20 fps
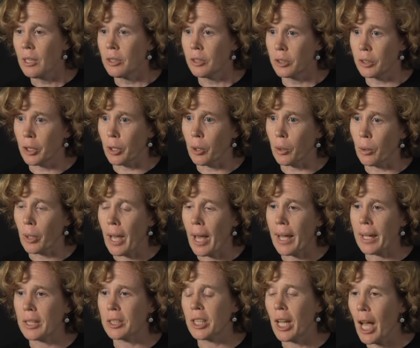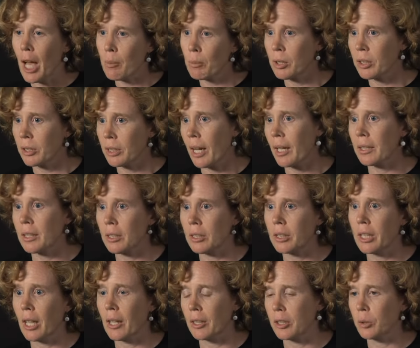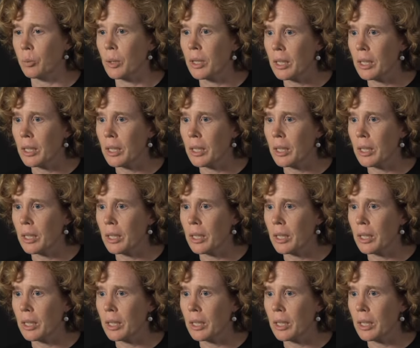So at a time when scientists tell us we